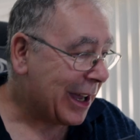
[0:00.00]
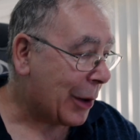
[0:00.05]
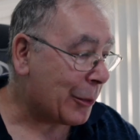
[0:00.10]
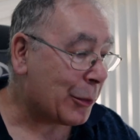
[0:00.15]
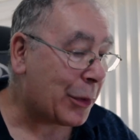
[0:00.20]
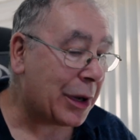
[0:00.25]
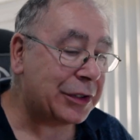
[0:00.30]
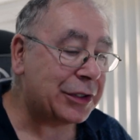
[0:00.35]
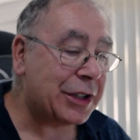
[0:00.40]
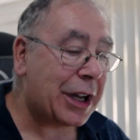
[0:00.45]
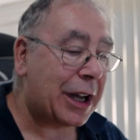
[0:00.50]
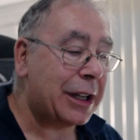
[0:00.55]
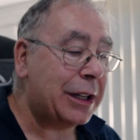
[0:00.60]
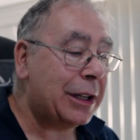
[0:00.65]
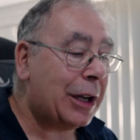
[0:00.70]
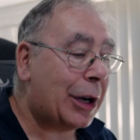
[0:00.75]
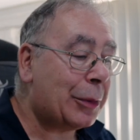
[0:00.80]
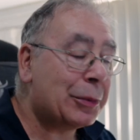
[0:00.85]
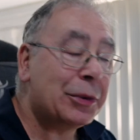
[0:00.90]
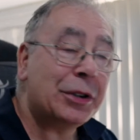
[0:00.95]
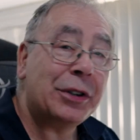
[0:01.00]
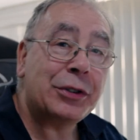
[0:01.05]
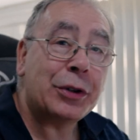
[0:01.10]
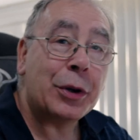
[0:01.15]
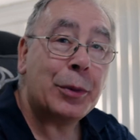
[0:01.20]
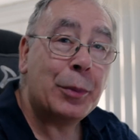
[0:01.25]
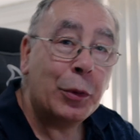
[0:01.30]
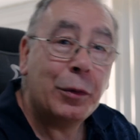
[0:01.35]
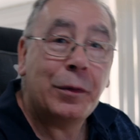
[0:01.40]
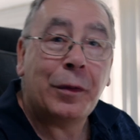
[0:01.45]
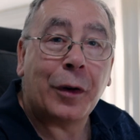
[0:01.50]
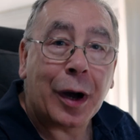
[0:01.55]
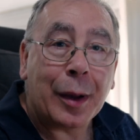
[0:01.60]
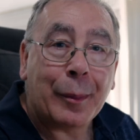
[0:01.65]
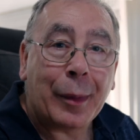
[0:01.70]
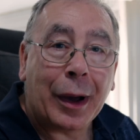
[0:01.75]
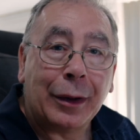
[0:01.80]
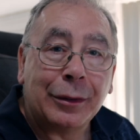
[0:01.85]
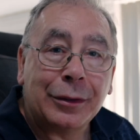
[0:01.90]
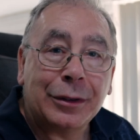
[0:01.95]
And one day, I want to do them all
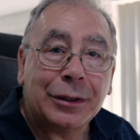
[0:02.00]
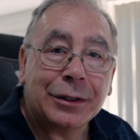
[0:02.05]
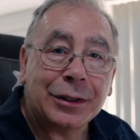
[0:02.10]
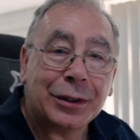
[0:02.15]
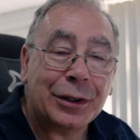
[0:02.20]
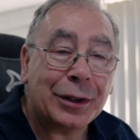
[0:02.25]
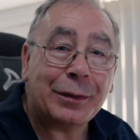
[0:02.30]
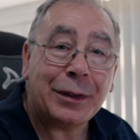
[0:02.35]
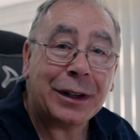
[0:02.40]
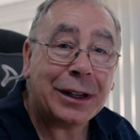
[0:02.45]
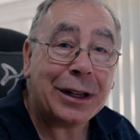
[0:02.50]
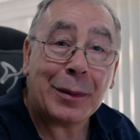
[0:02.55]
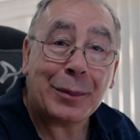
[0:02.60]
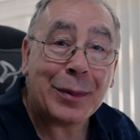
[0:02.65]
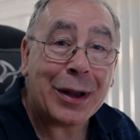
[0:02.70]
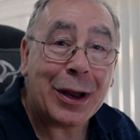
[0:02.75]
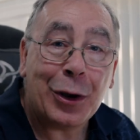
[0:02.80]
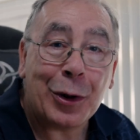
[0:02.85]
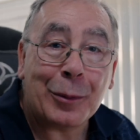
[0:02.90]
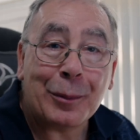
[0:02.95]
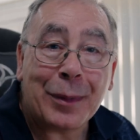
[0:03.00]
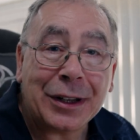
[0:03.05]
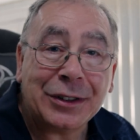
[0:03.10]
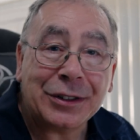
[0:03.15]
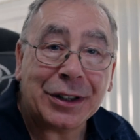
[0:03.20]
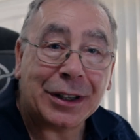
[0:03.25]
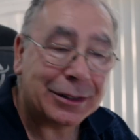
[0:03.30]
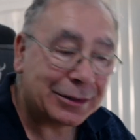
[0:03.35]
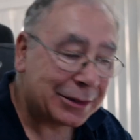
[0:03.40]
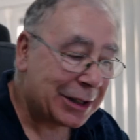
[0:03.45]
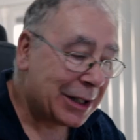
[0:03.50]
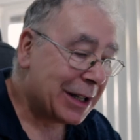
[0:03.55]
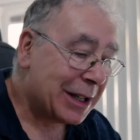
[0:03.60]
fibre. I think it'd be a lot better.